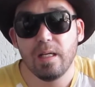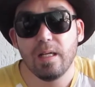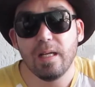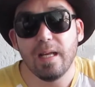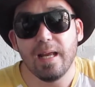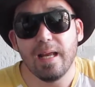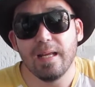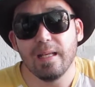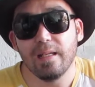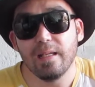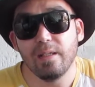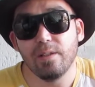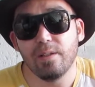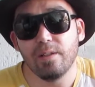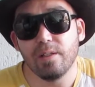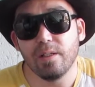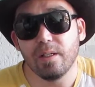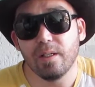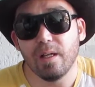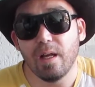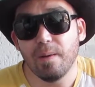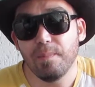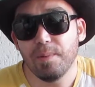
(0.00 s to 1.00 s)
and
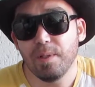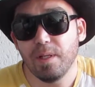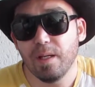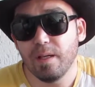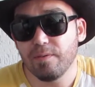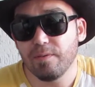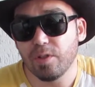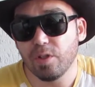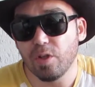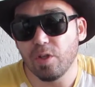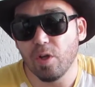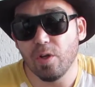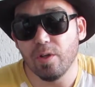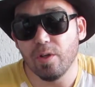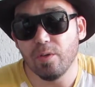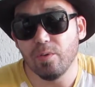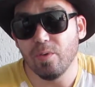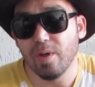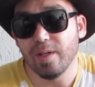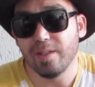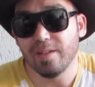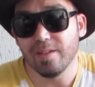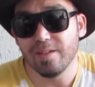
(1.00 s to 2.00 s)
I'm gonna have to go and
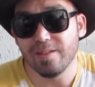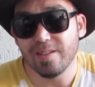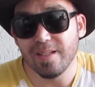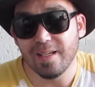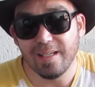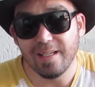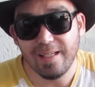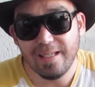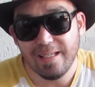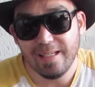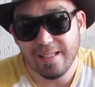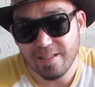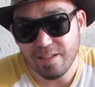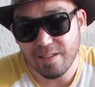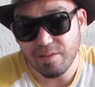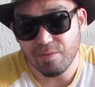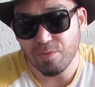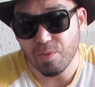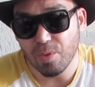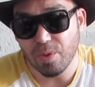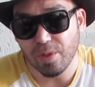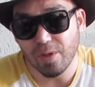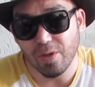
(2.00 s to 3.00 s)
rate this an easy
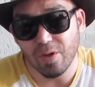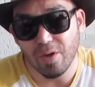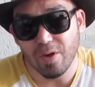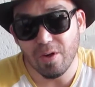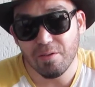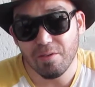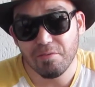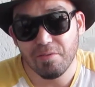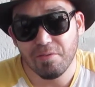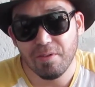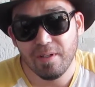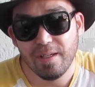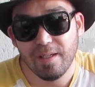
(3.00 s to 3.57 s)
4.5,